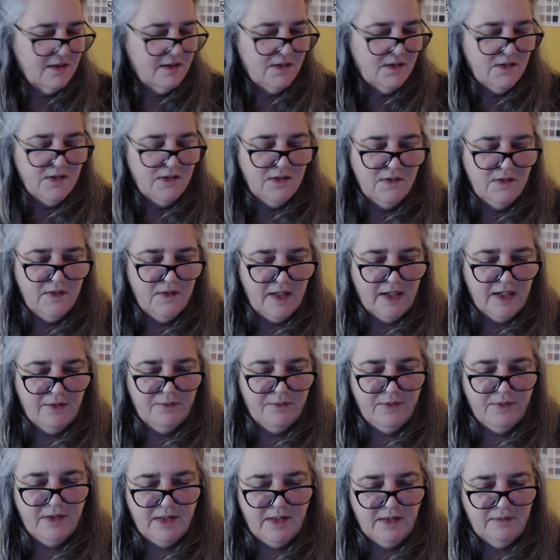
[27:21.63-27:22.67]
do that
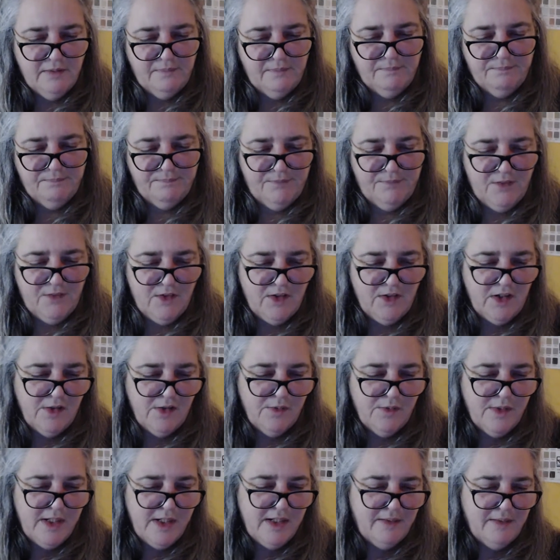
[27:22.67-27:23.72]
one,
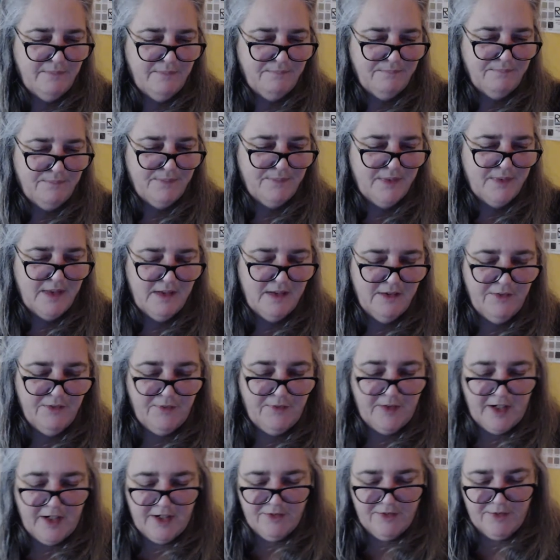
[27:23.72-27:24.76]
shall we? If
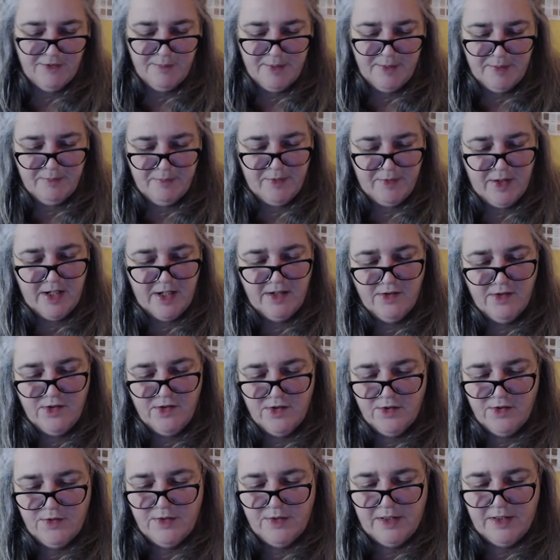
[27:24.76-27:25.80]
I remember how to
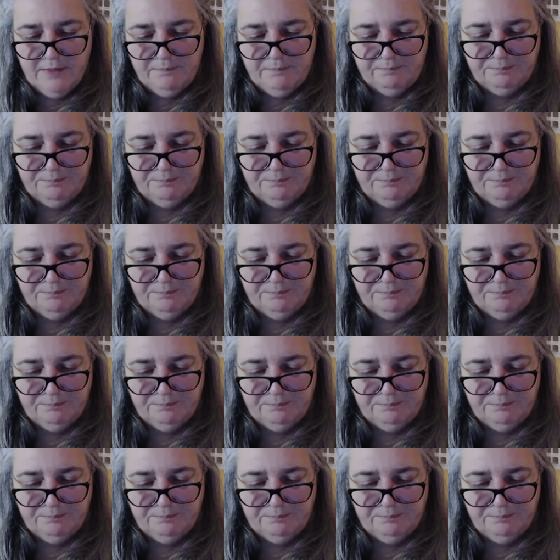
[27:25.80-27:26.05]
do it,